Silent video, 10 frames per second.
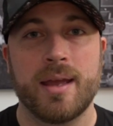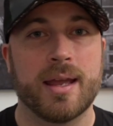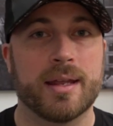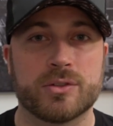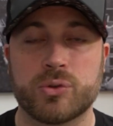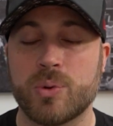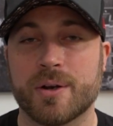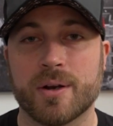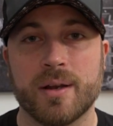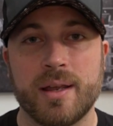and
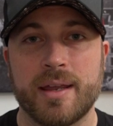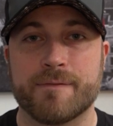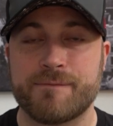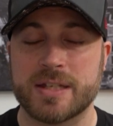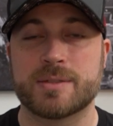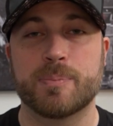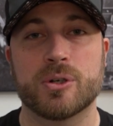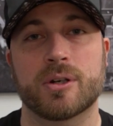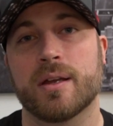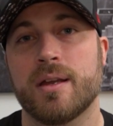Twitter and Facebook.